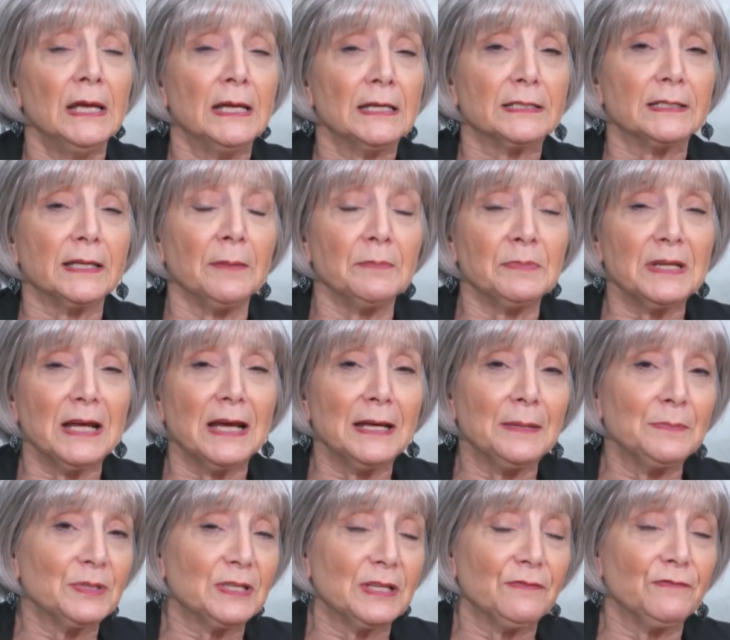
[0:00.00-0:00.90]

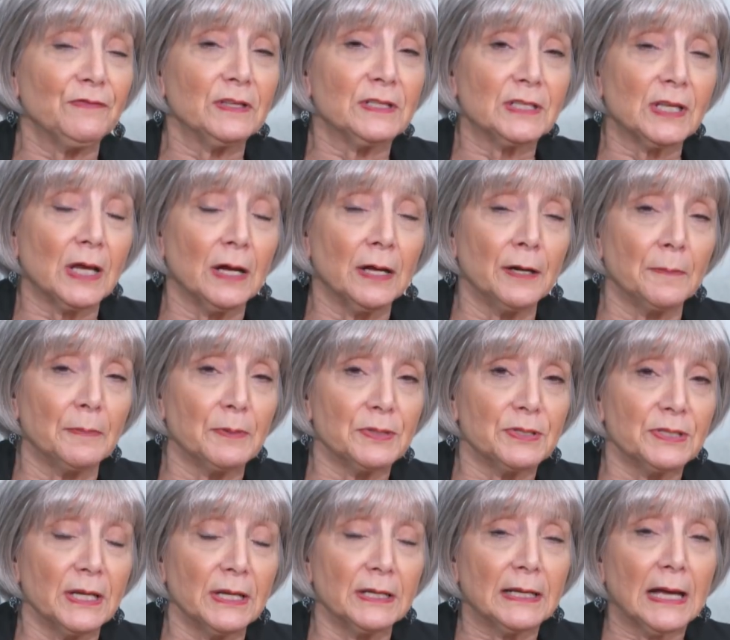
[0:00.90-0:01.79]
Sometimes if it's
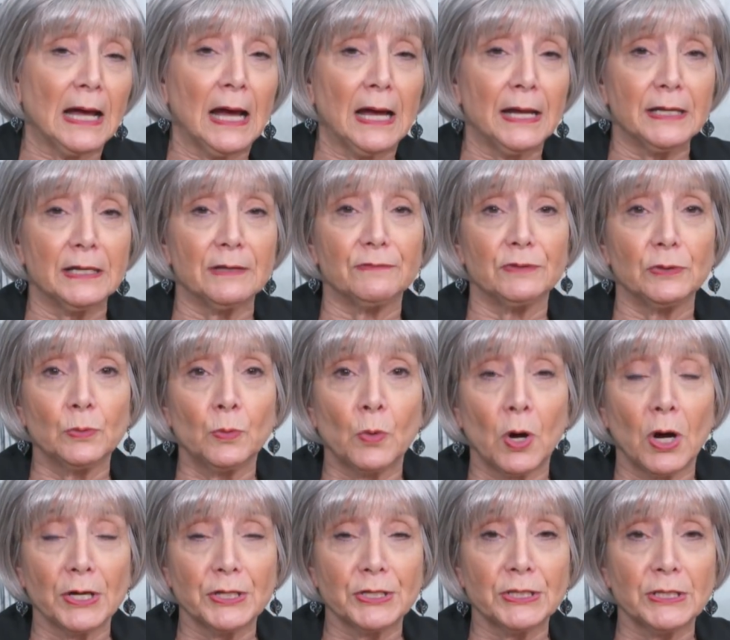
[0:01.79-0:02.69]
100% cotton, if you
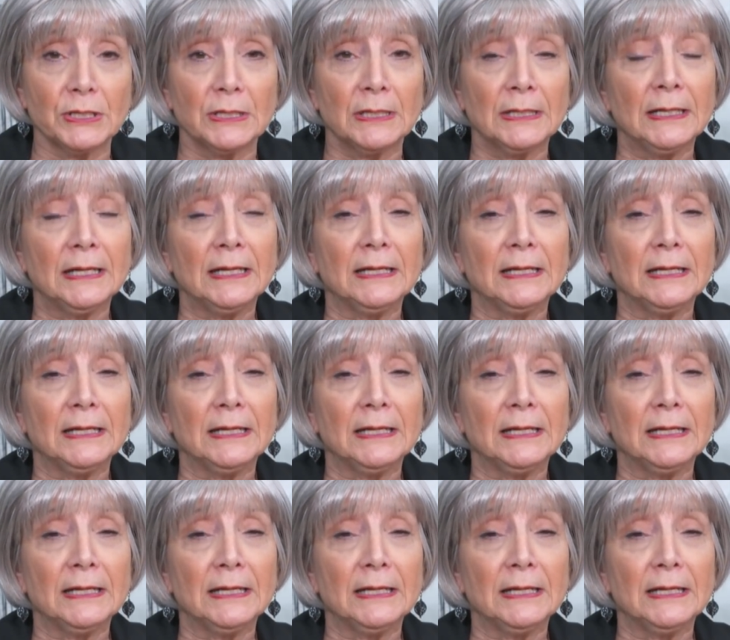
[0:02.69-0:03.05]
wash it,